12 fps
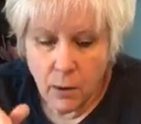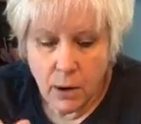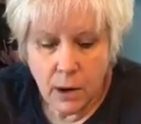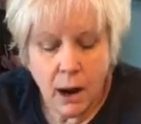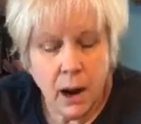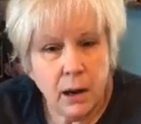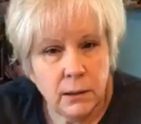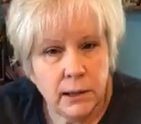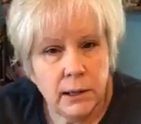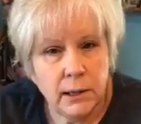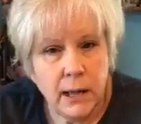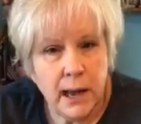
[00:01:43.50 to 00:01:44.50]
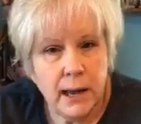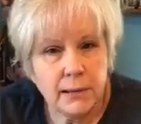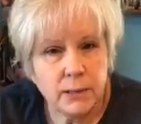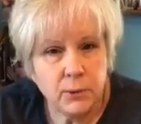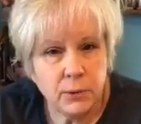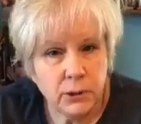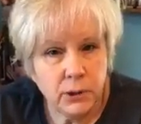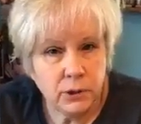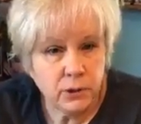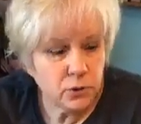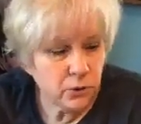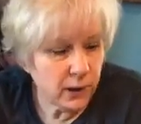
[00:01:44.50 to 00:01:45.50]
Holly has a really good
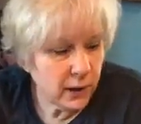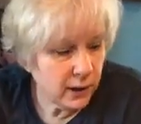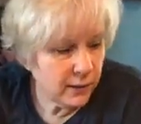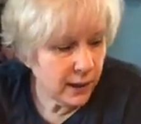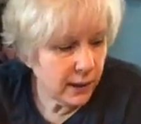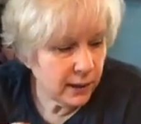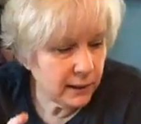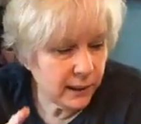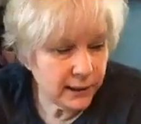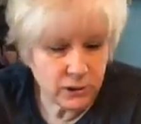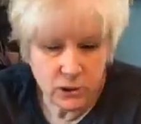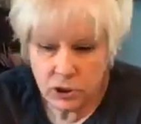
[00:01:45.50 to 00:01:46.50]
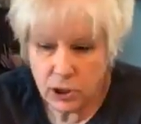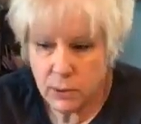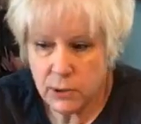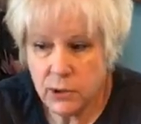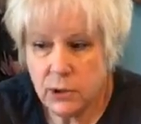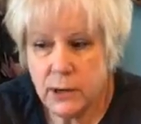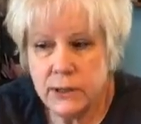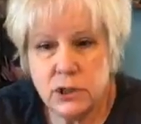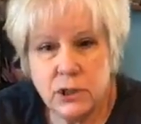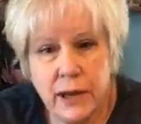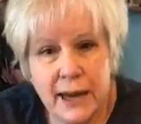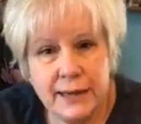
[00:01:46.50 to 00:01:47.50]
trick that I'd like to share with you guys.
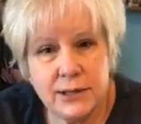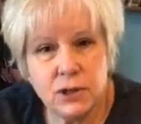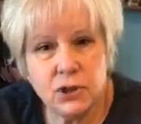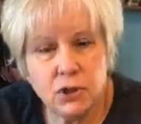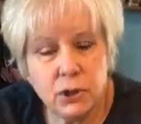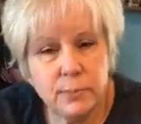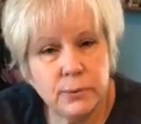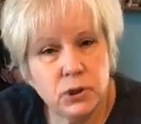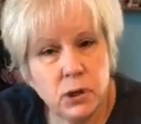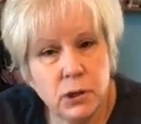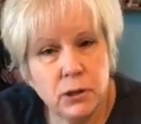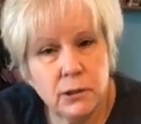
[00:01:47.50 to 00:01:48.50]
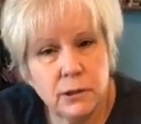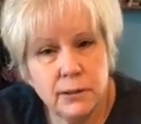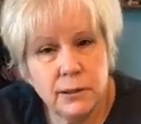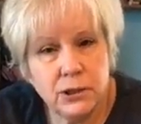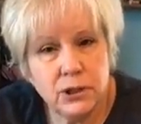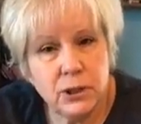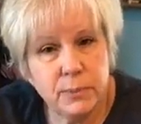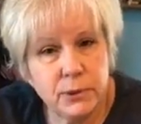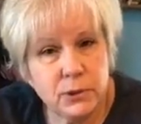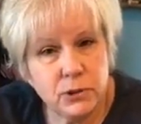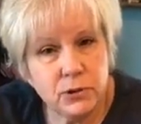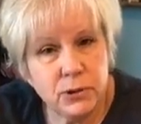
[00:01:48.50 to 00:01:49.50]
She has a sharp jar that she
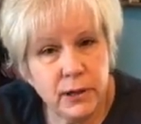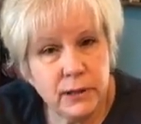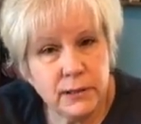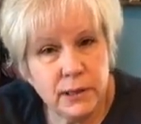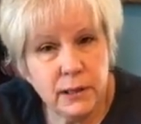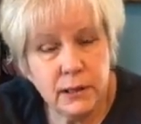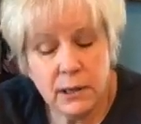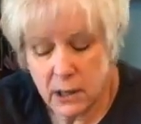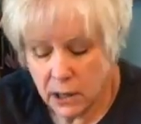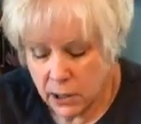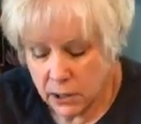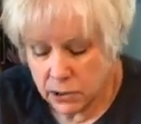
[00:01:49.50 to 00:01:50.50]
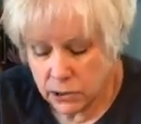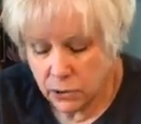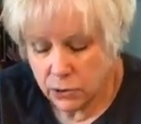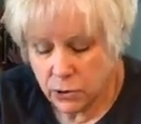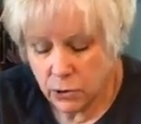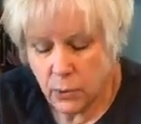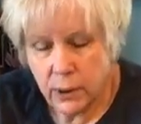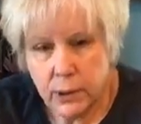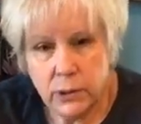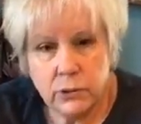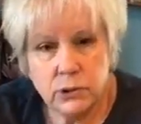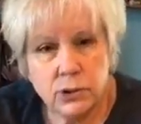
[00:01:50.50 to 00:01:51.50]
puts her things in. So you want
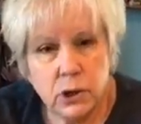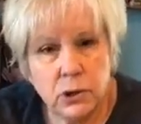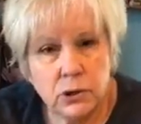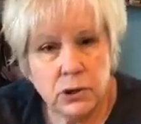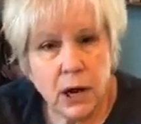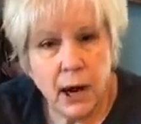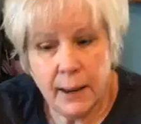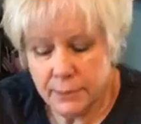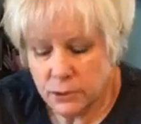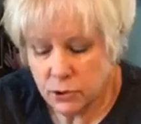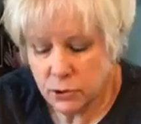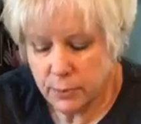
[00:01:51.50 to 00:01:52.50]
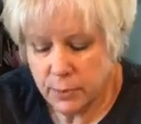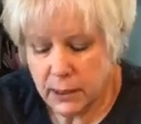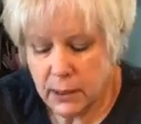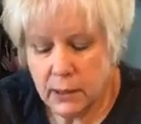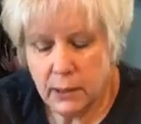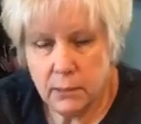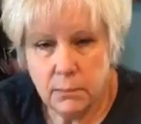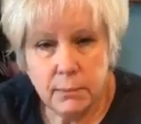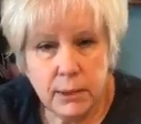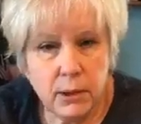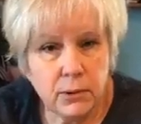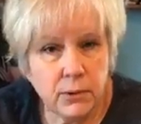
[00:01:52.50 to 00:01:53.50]
your jar top to be
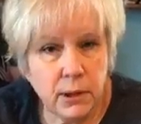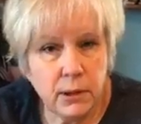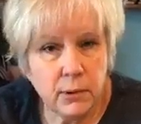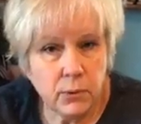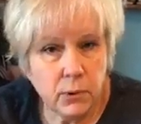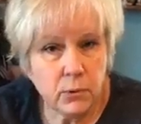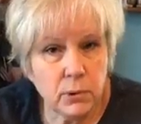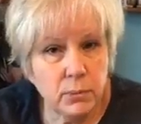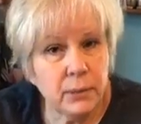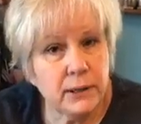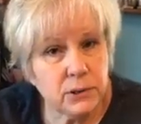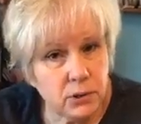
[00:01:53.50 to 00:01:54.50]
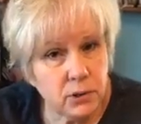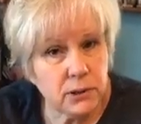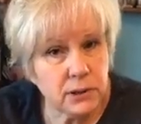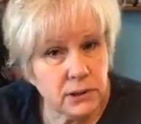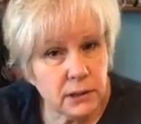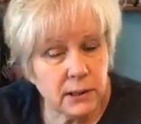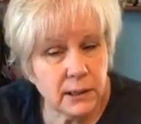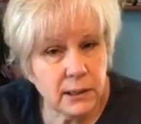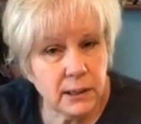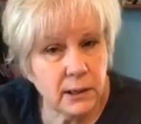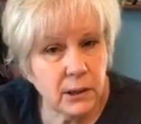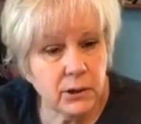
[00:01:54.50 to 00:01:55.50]
bigger than a rotary blade, so you could stick that
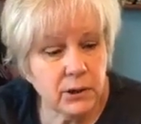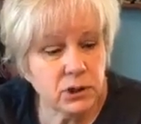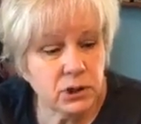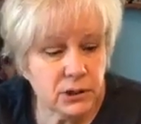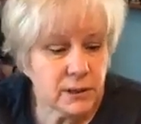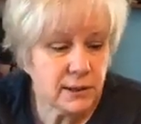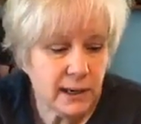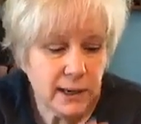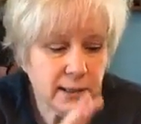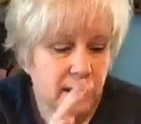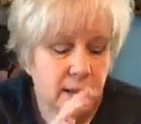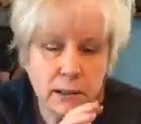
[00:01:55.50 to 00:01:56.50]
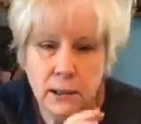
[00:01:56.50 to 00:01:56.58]
in there, and she just has it